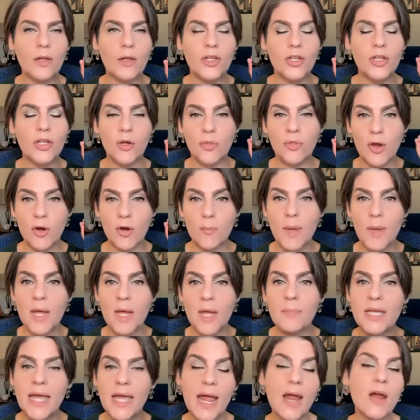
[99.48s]
you know there
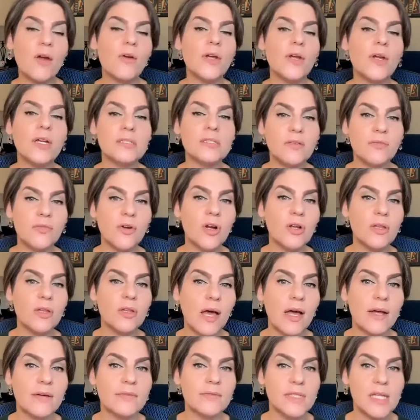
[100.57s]
may be areas of our
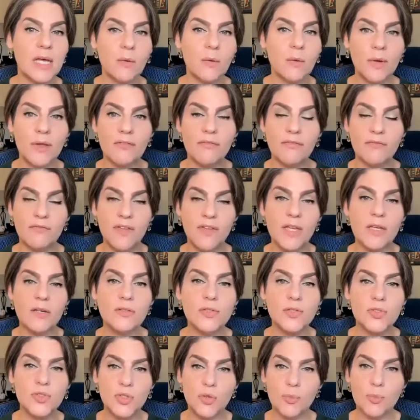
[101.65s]
lives that we
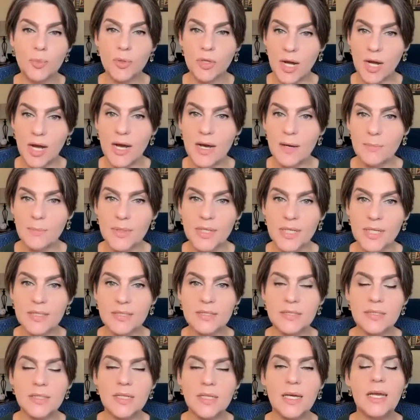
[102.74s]
feel super
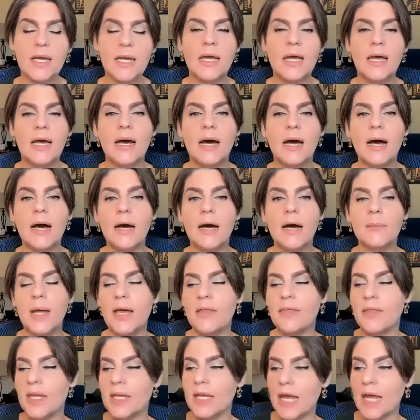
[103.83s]
competent um,
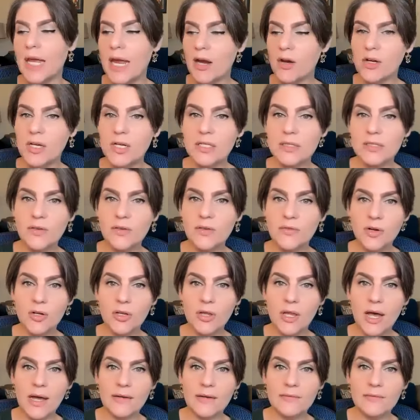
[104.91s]
and then areas of our
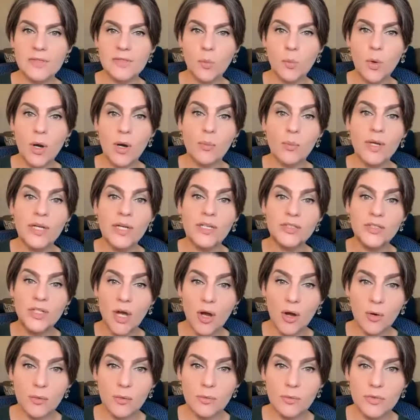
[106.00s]
lives where we
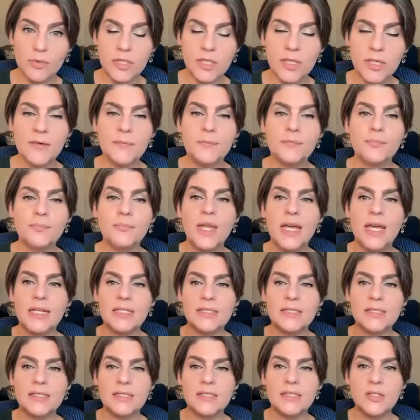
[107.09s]
don't
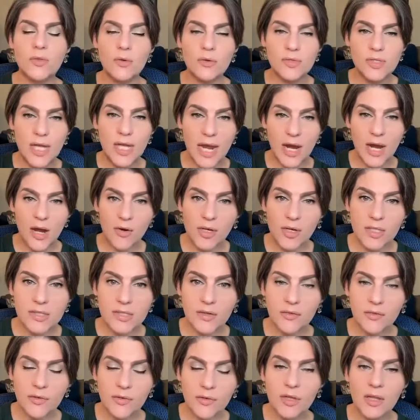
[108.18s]
and so, those areas
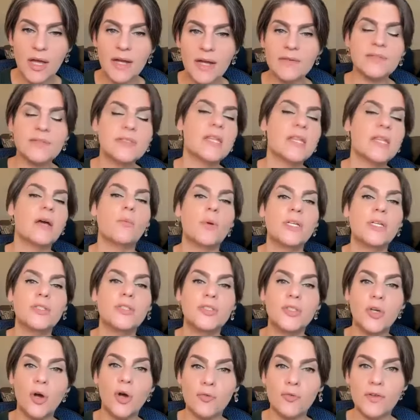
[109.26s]
of our lives that we
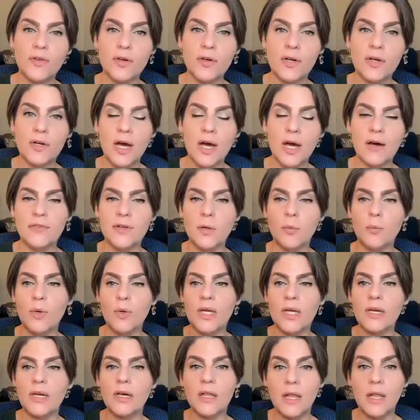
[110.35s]
don't feel confident, we
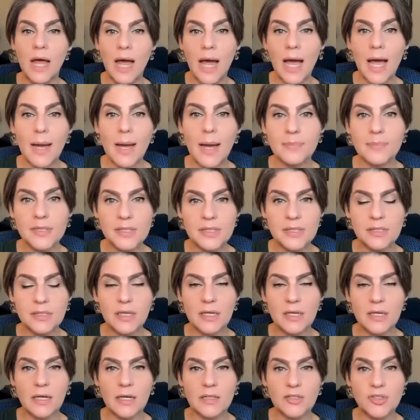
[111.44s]
collapse
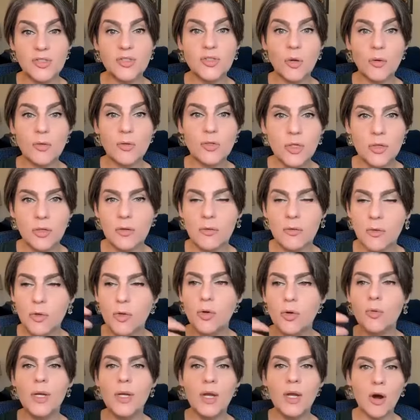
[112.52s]
uh, social, who
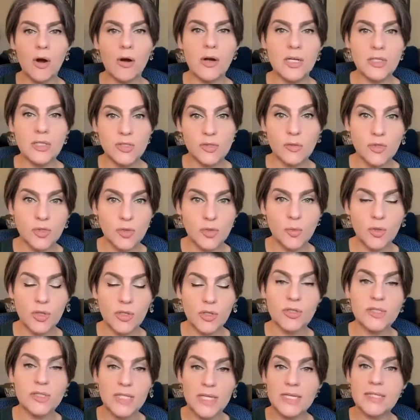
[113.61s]
we are as social
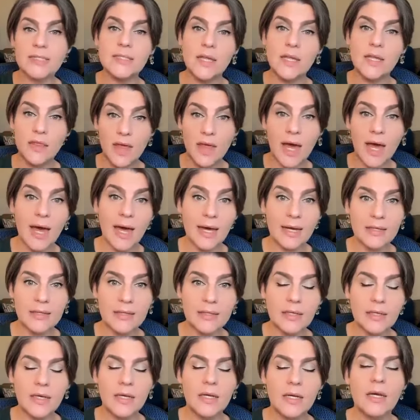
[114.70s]
workers into that.
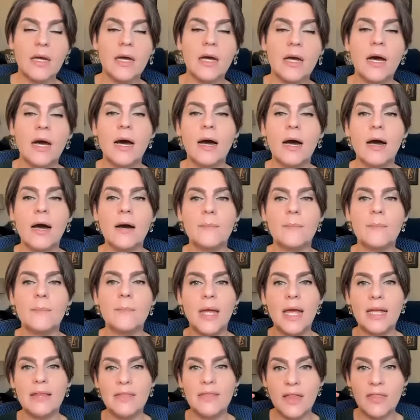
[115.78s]
Um,
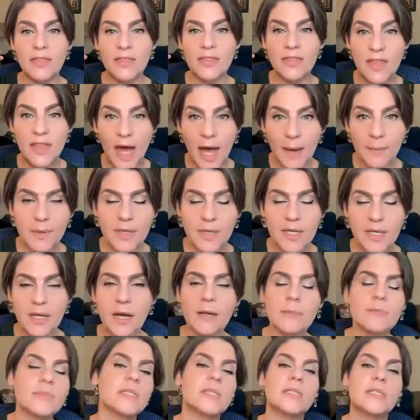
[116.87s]
and then that
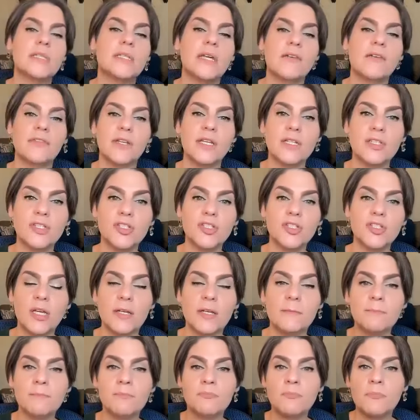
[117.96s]
becomes the
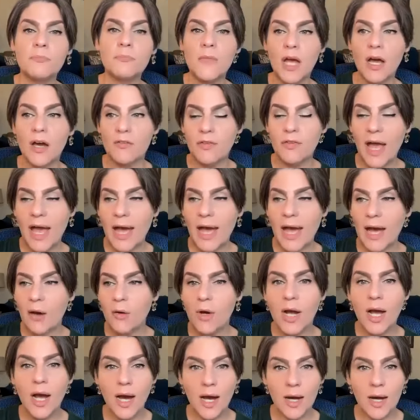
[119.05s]
definition of how
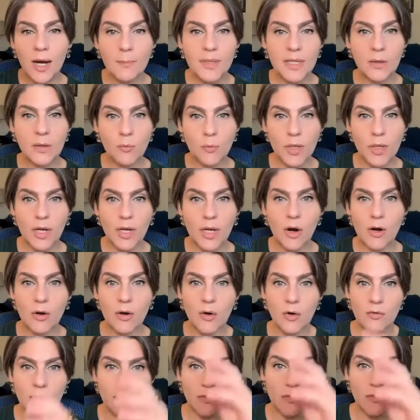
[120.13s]
competent we are
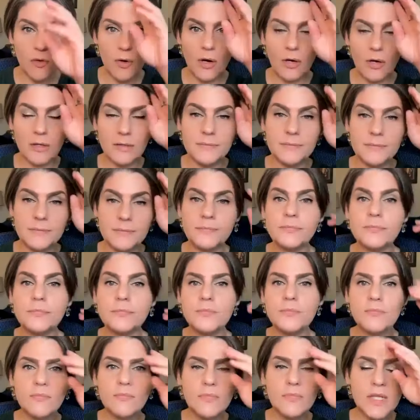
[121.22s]
overall.
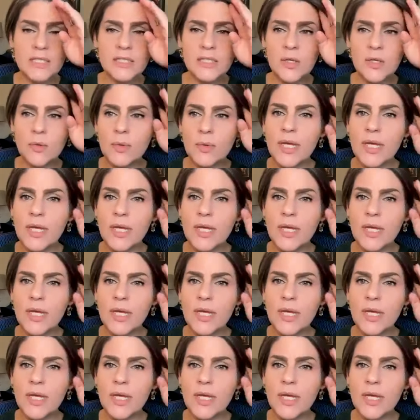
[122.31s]
And so,